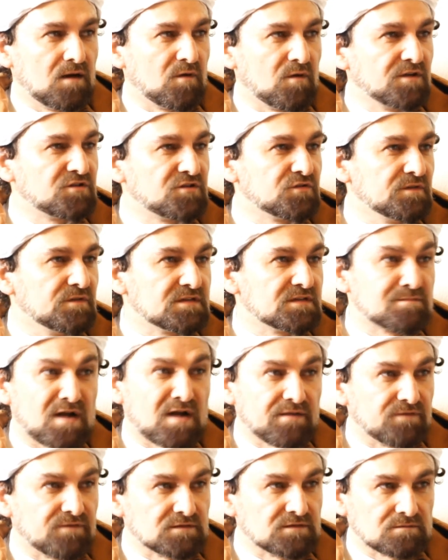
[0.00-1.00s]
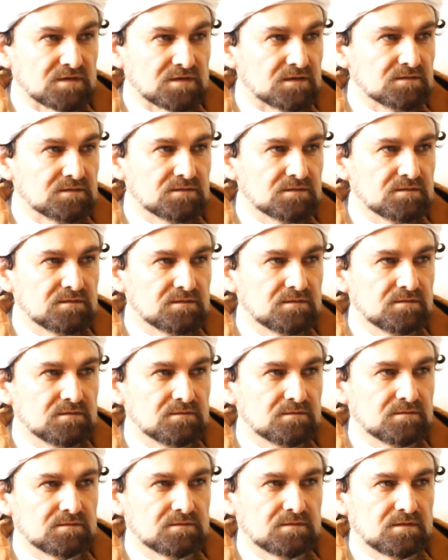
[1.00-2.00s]
Our issue is marifatullah
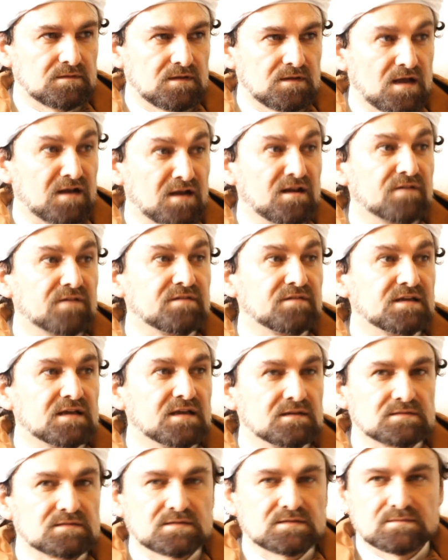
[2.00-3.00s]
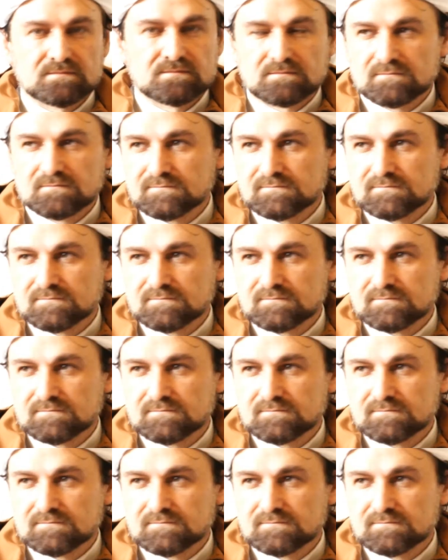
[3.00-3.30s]
and nothing else.